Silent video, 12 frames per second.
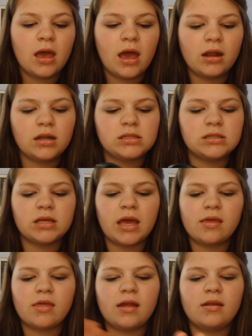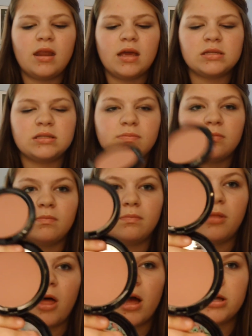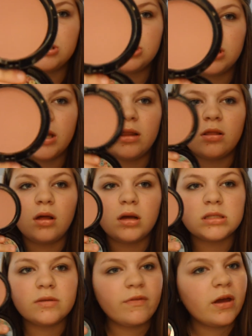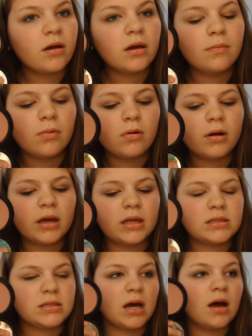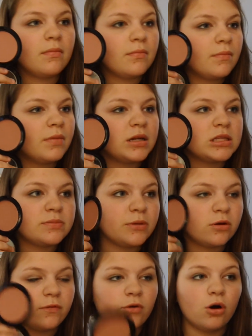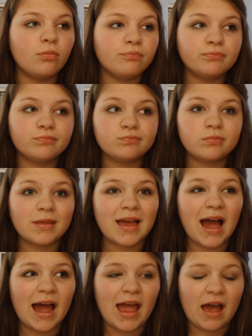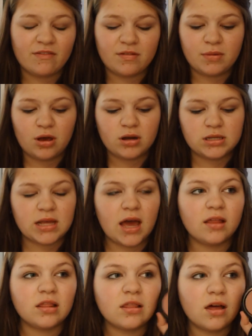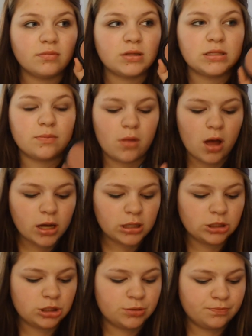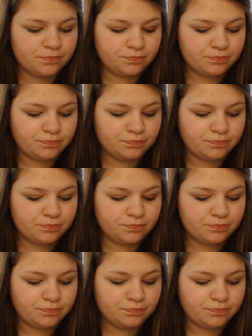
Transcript: And it's like that NYX blush. It looks very boring and dumb, but it's beautiful. I have to be honest. I love this blush.